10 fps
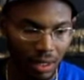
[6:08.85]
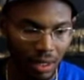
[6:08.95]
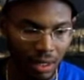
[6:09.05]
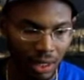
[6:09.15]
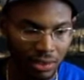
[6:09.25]

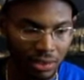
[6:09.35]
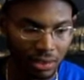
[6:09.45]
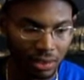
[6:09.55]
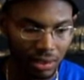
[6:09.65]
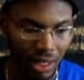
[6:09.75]
And I
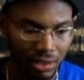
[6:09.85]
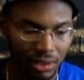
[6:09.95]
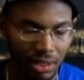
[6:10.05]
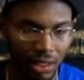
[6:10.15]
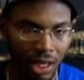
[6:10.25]
just
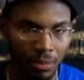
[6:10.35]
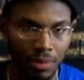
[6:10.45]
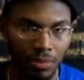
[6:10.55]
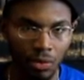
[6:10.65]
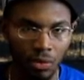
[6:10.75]
see a lot of
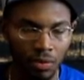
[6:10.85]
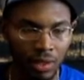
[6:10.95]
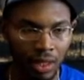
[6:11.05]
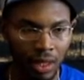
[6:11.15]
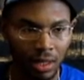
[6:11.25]
people who are
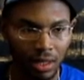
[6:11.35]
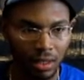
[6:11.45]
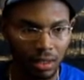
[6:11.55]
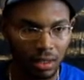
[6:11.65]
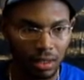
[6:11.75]
really like
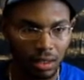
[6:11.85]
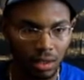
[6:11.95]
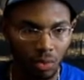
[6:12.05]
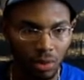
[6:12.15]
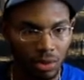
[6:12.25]

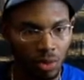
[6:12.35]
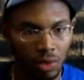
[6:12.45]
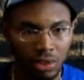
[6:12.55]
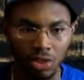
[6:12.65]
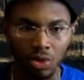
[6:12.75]
wondering
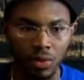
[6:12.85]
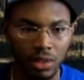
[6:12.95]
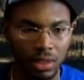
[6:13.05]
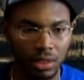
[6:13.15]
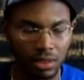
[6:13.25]
what to do with
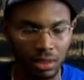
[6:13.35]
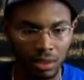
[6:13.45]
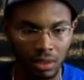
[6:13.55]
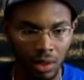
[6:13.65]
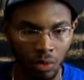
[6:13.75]
this
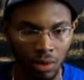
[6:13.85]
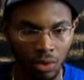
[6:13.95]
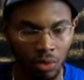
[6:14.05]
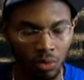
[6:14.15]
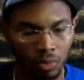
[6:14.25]
and
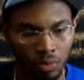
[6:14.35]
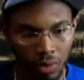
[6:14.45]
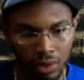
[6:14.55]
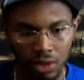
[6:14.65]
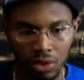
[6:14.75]
wondering
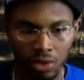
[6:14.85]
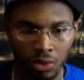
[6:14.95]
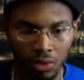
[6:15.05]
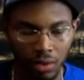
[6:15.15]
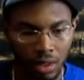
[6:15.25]
what to
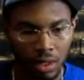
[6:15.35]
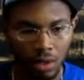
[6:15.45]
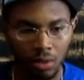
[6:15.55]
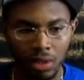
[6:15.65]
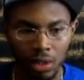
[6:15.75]
do
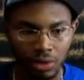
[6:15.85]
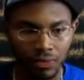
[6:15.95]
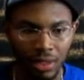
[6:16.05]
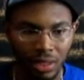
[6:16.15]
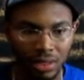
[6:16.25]
with those
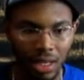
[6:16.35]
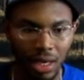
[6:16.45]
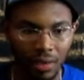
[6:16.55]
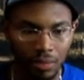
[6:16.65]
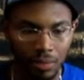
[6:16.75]
feelings they
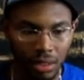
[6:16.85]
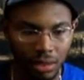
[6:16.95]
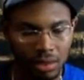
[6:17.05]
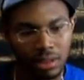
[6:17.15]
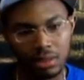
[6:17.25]
have about the
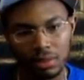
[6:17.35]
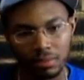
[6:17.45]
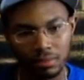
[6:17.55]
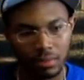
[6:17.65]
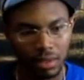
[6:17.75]
system
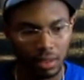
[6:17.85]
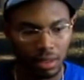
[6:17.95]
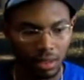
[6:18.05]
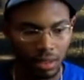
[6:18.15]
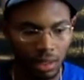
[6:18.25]

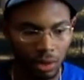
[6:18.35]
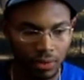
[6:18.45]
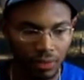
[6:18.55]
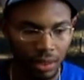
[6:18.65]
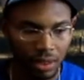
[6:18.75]
and those
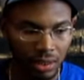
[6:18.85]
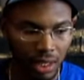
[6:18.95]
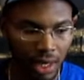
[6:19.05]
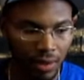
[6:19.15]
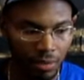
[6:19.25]
feelings they
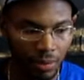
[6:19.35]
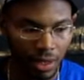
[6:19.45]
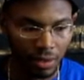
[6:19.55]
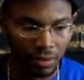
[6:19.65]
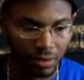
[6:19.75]
have
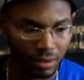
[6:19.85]
about